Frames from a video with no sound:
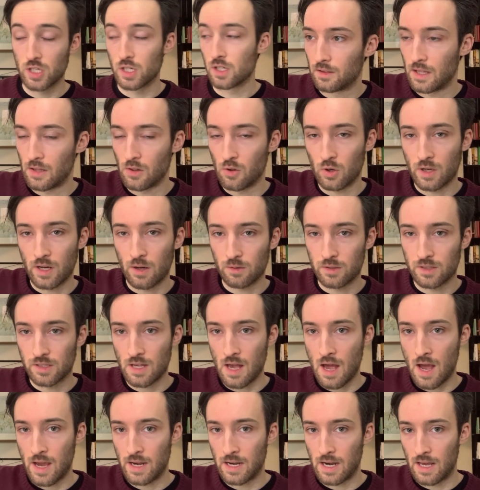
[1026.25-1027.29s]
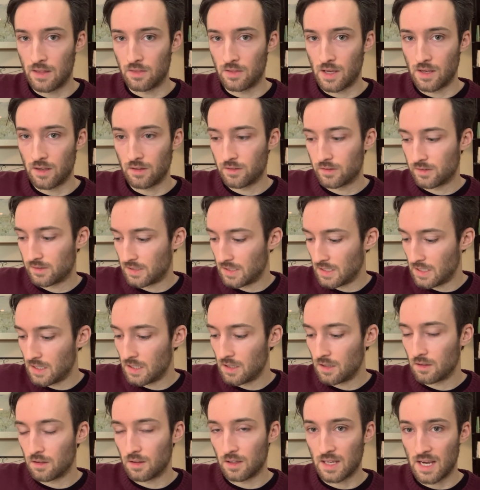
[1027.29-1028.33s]
They look outside and they
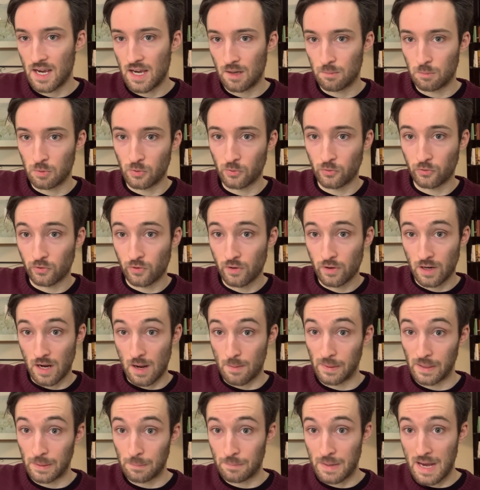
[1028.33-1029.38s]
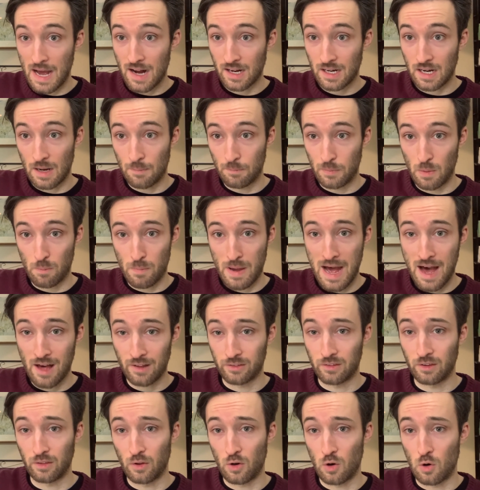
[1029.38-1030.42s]
see the cannibals coming back up the path
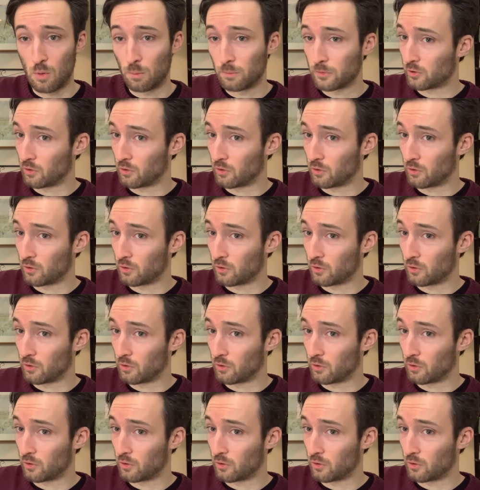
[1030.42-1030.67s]
to the home.